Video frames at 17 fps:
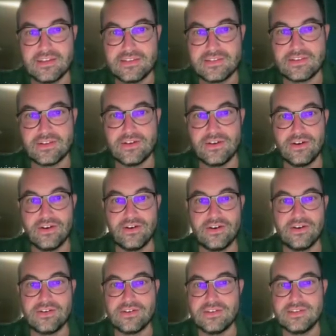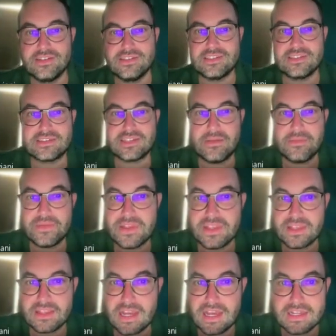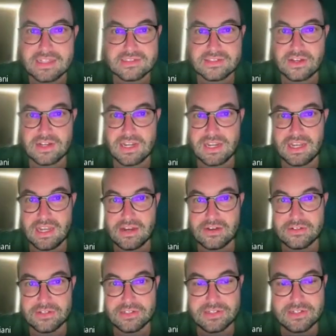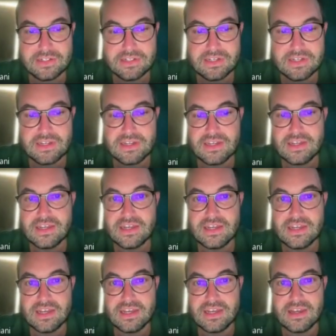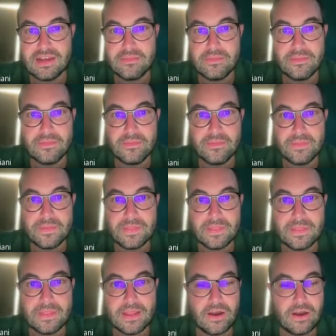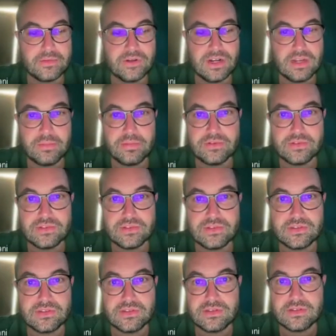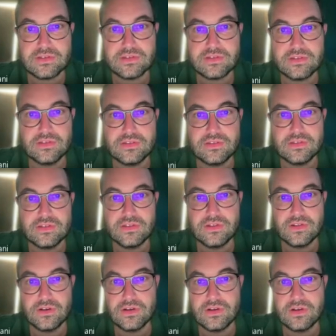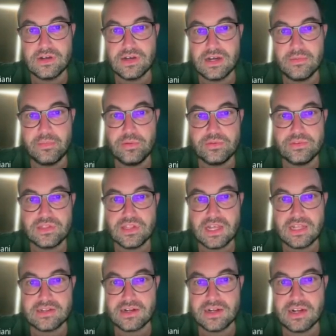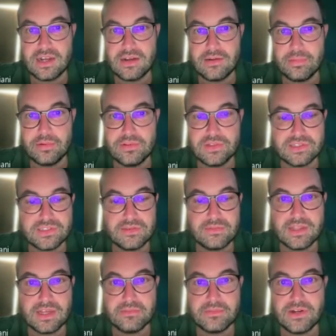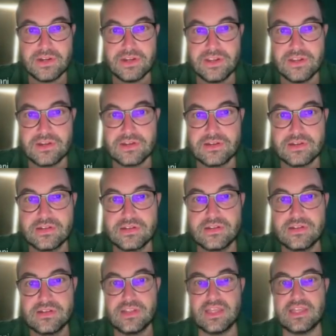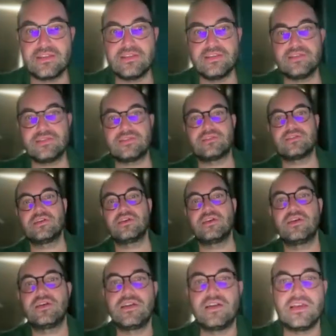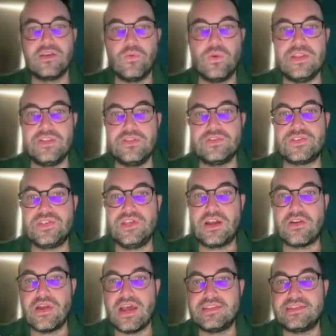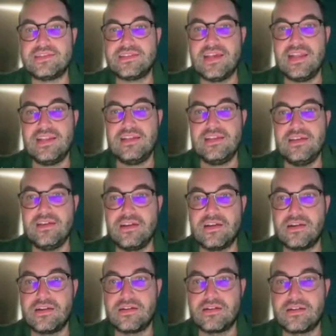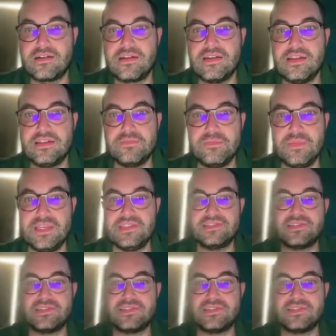So this is something that is not allowed. Now I'm going to put, I'll put the same number here, like this. When you see a red cell here, it means